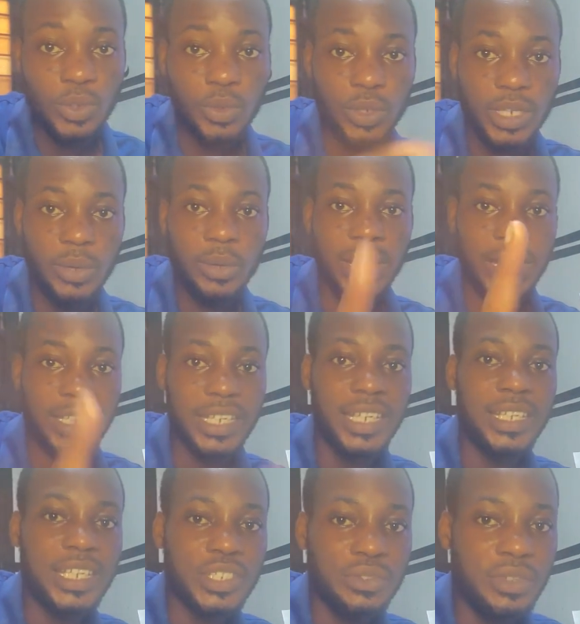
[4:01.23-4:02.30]
What the hell? I give
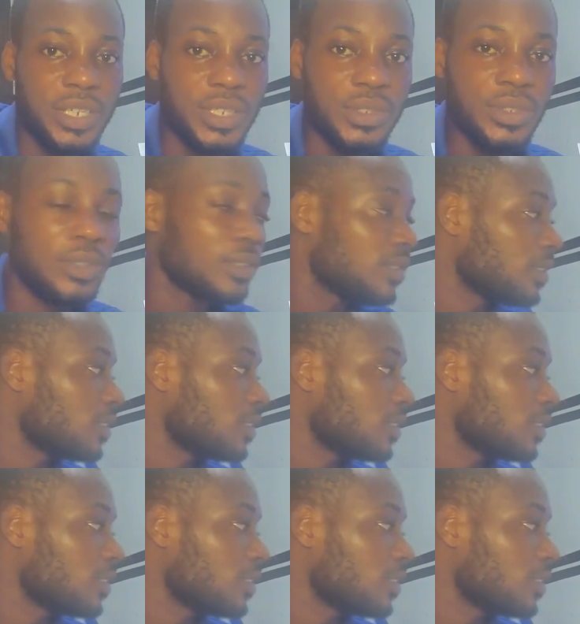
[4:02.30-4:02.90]
a desk screen soon.